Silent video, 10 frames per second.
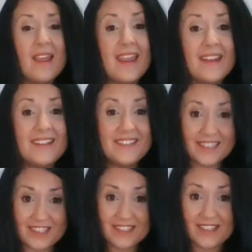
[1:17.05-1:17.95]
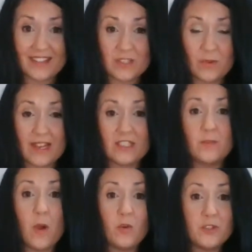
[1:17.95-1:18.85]
In addition to this, we
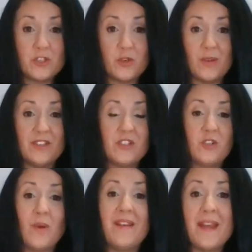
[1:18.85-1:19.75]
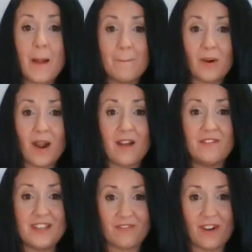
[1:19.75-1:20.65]
expose students to a number of
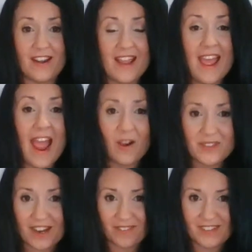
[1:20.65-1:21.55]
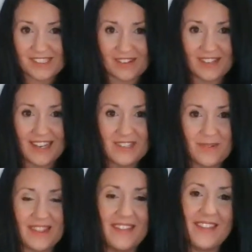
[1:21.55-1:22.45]
different healthcare facilities
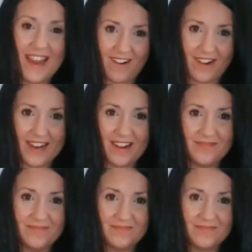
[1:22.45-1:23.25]
within the area.